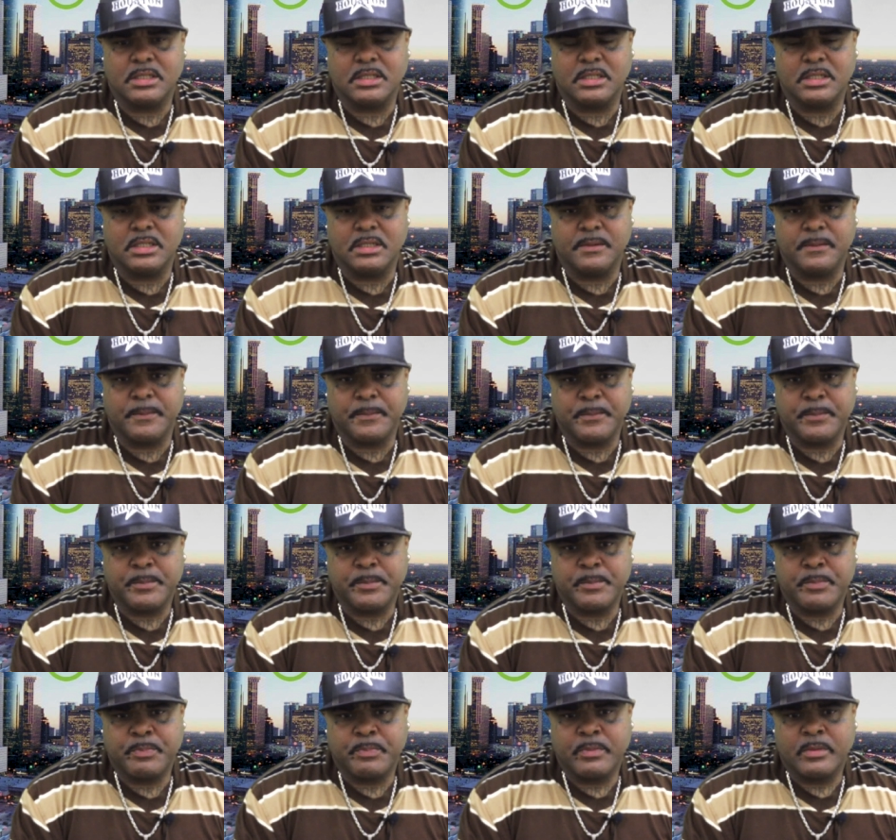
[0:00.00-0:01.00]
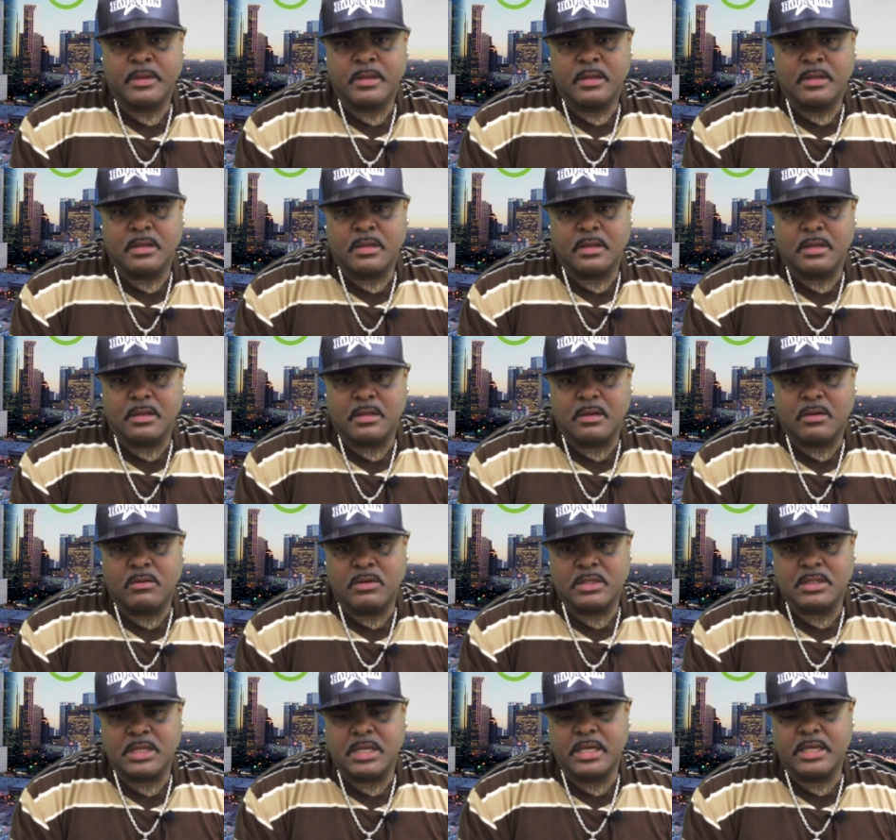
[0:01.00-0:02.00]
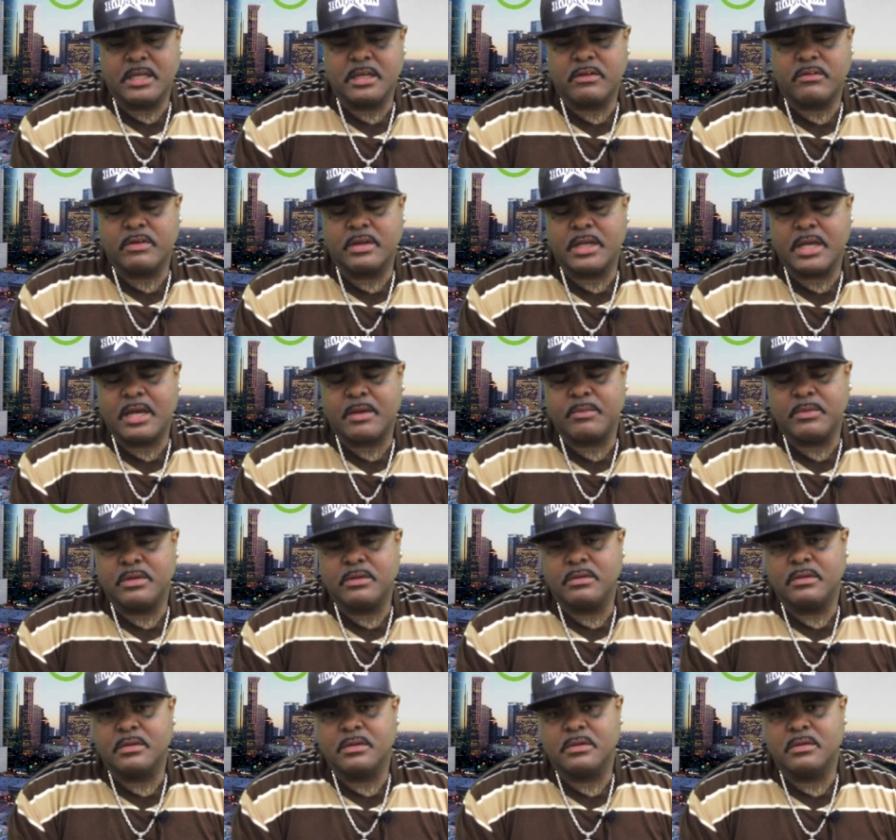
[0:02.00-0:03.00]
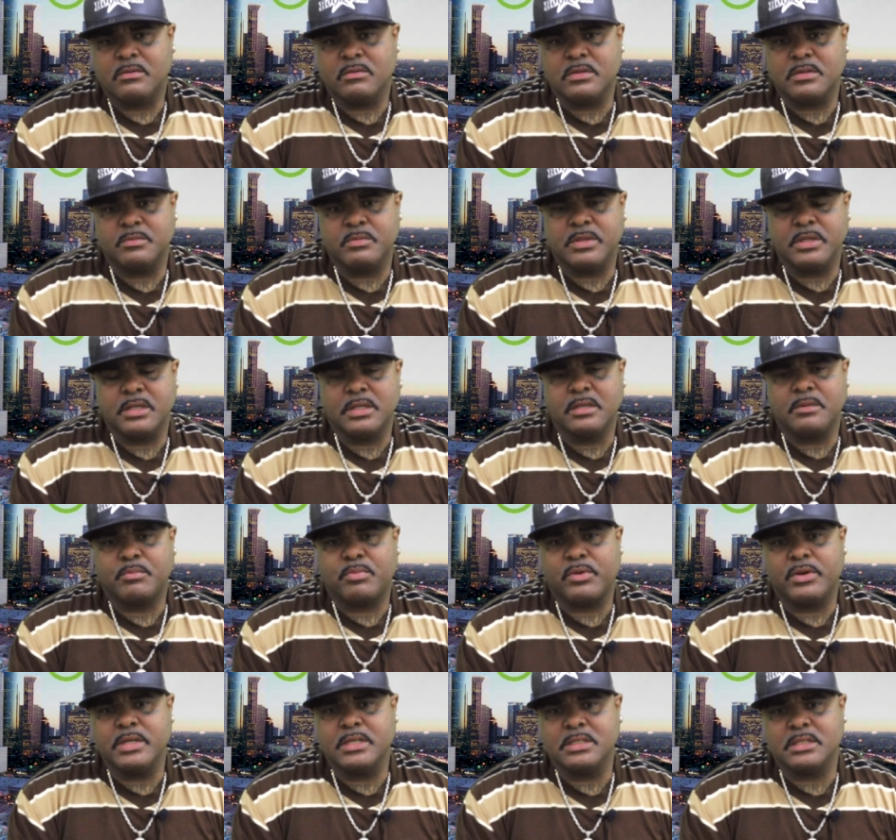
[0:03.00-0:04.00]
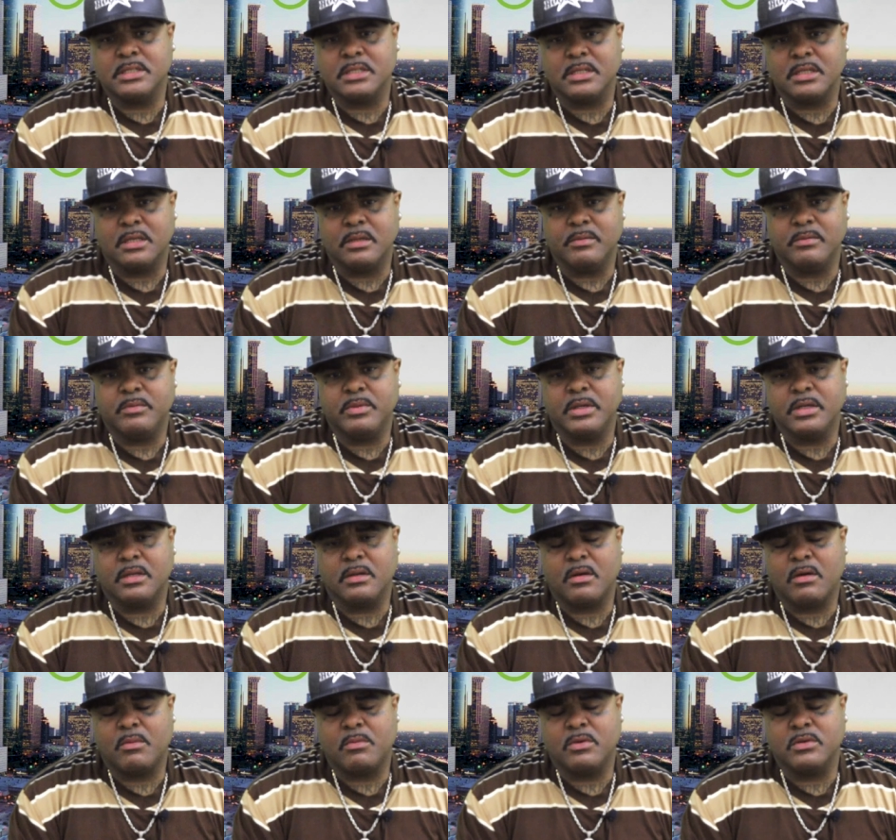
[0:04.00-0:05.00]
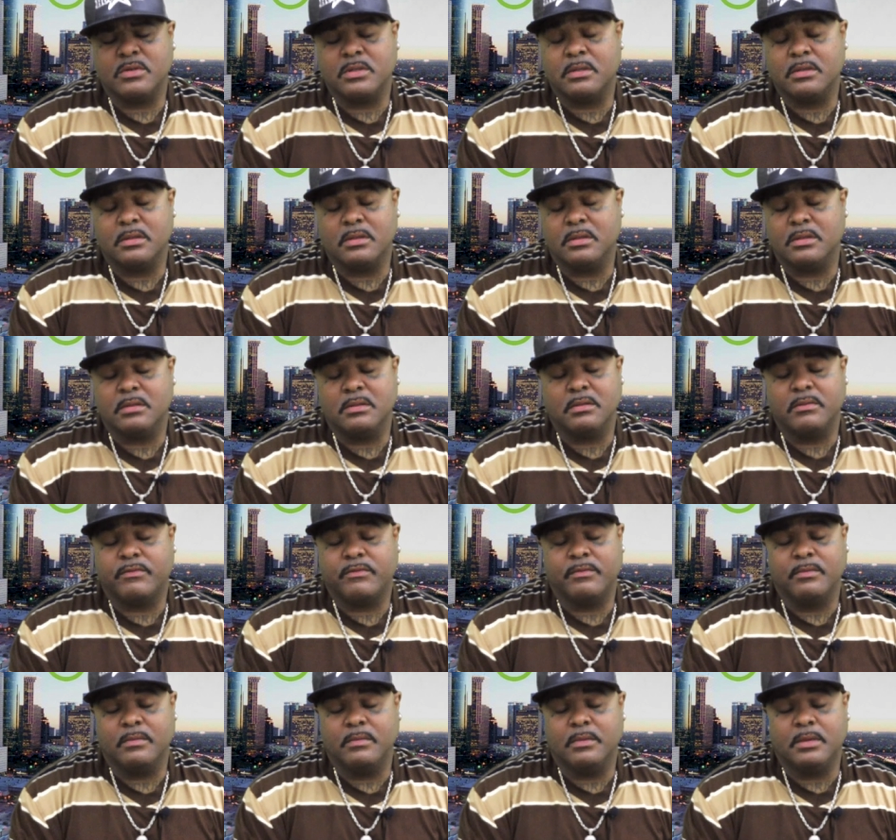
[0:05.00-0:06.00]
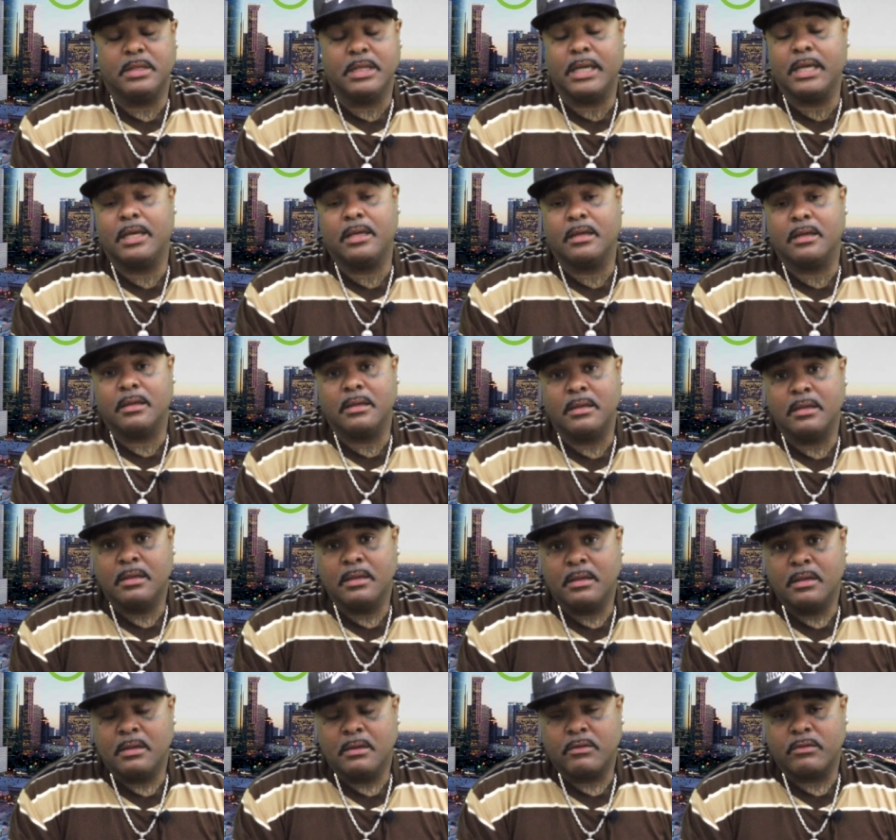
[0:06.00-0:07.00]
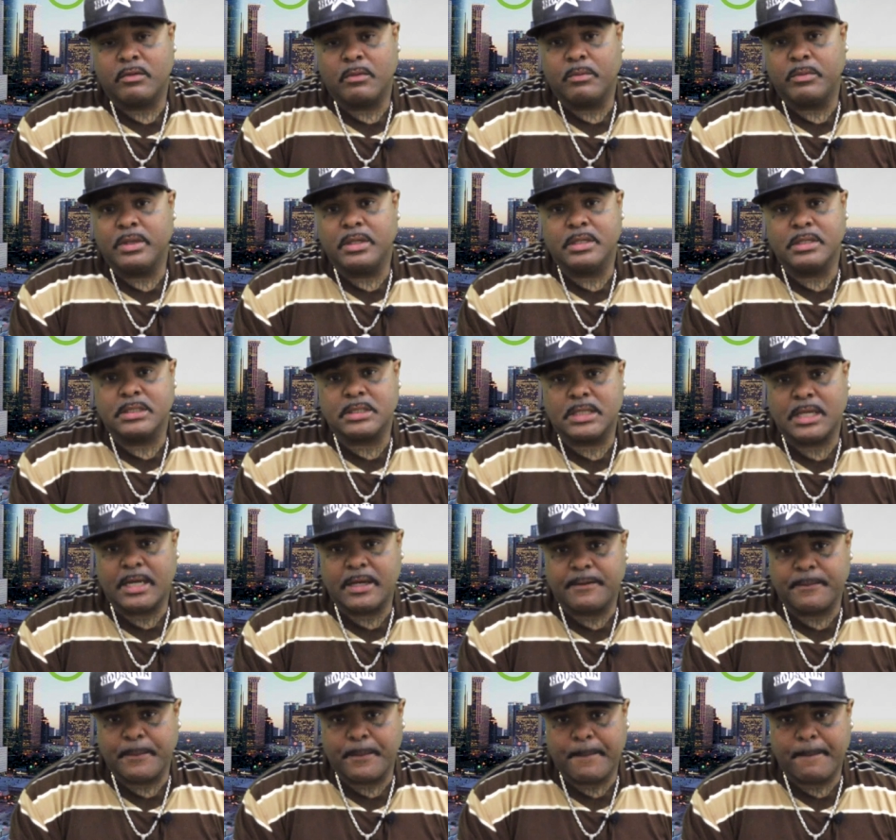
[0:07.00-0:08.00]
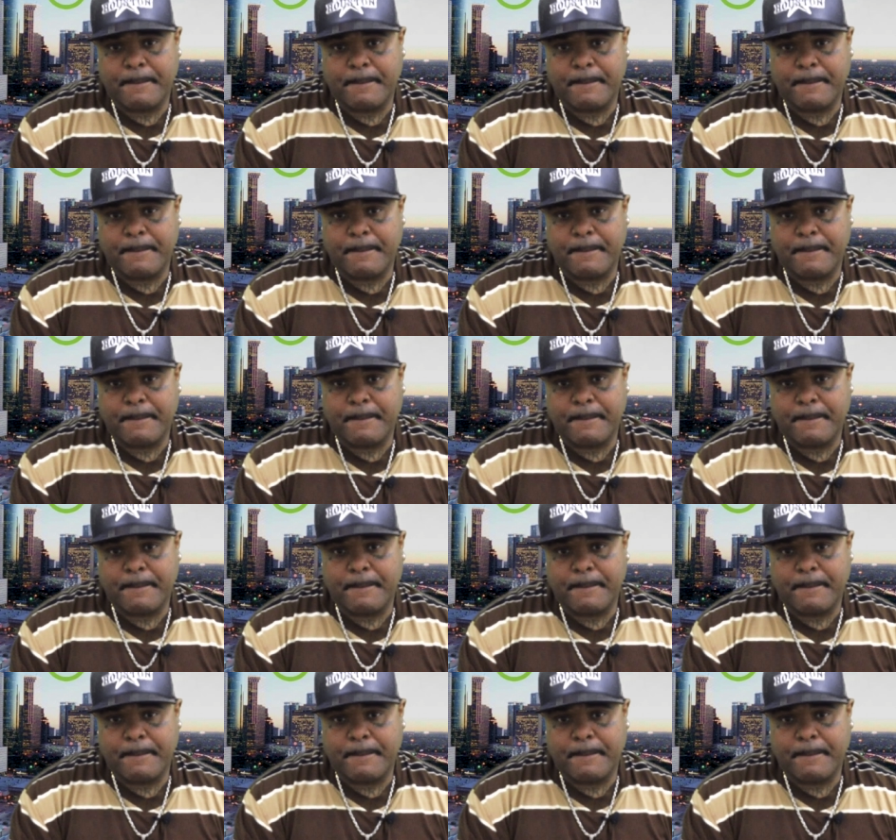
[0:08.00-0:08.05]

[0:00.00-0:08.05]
and the only thing that ever got me was being in prison and being almost dead from being shot.